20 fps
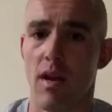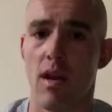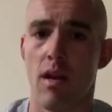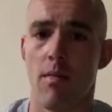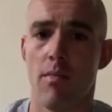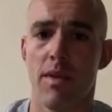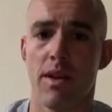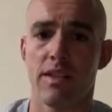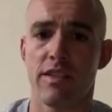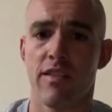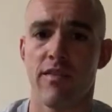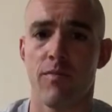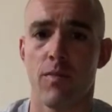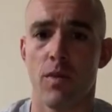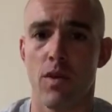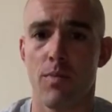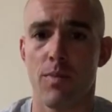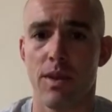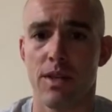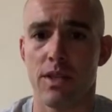a mix of
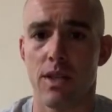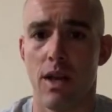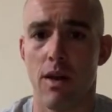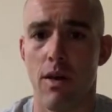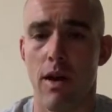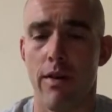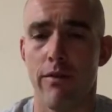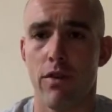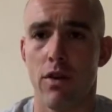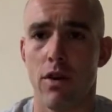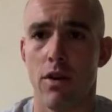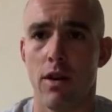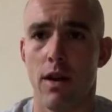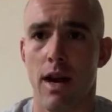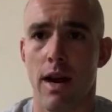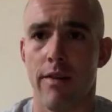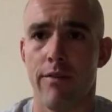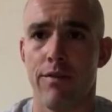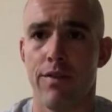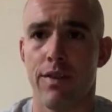burpees, however
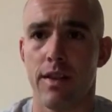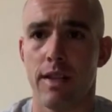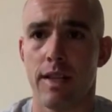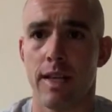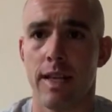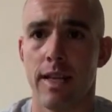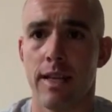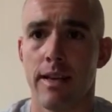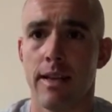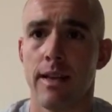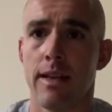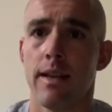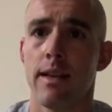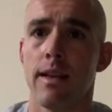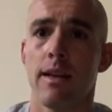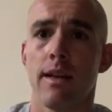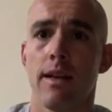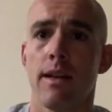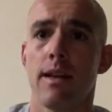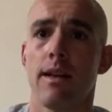I'm feeling it,
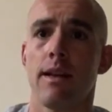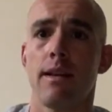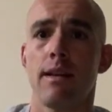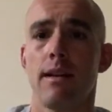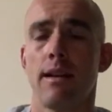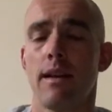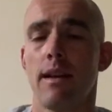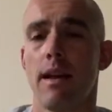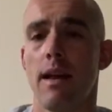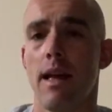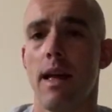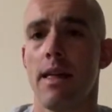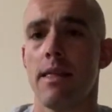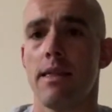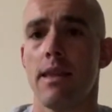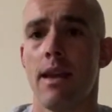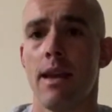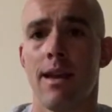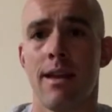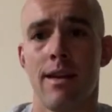
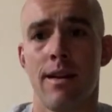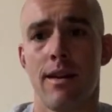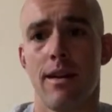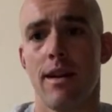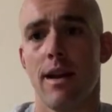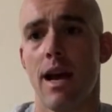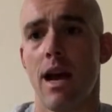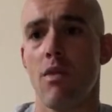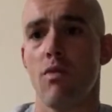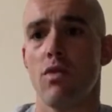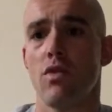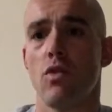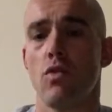and then I will